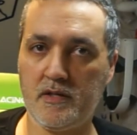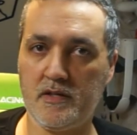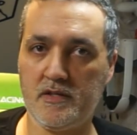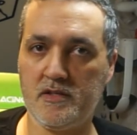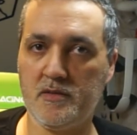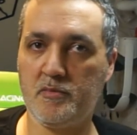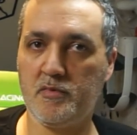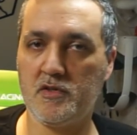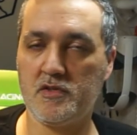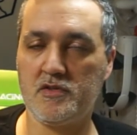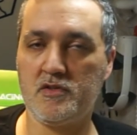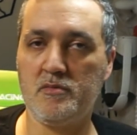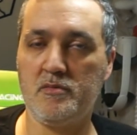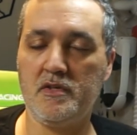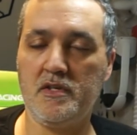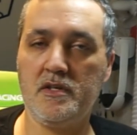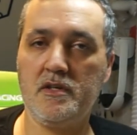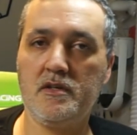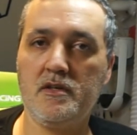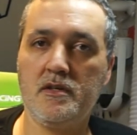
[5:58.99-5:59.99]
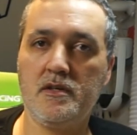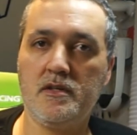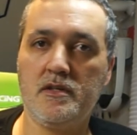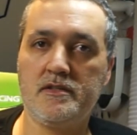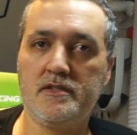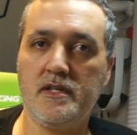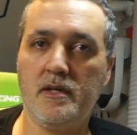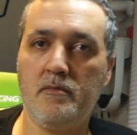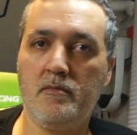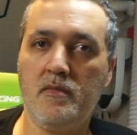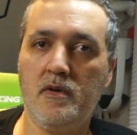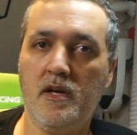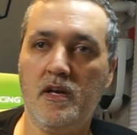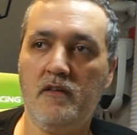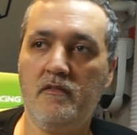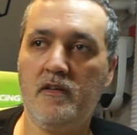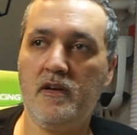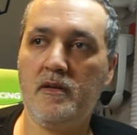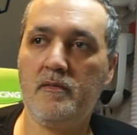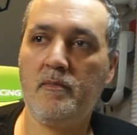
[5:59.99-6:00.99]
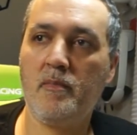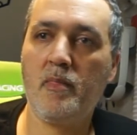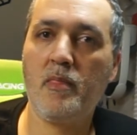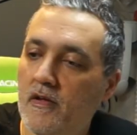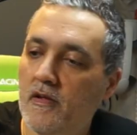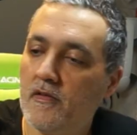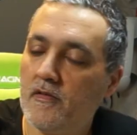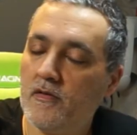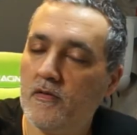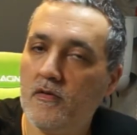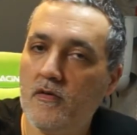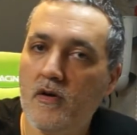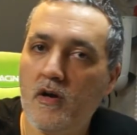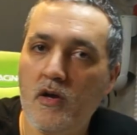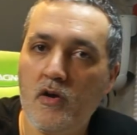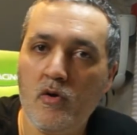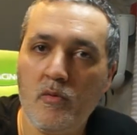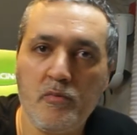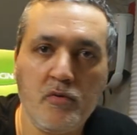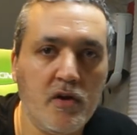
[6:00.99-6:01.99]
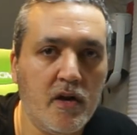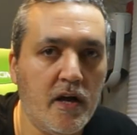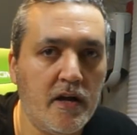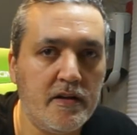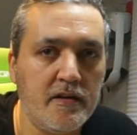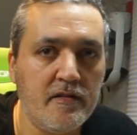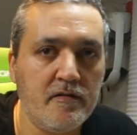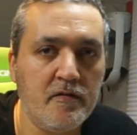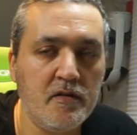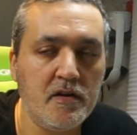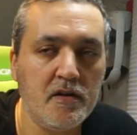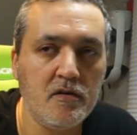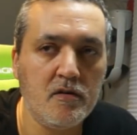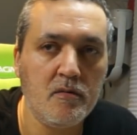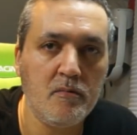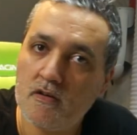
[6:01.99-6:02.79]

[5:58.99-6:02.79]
it's supposed to be the same level so I hope you like this video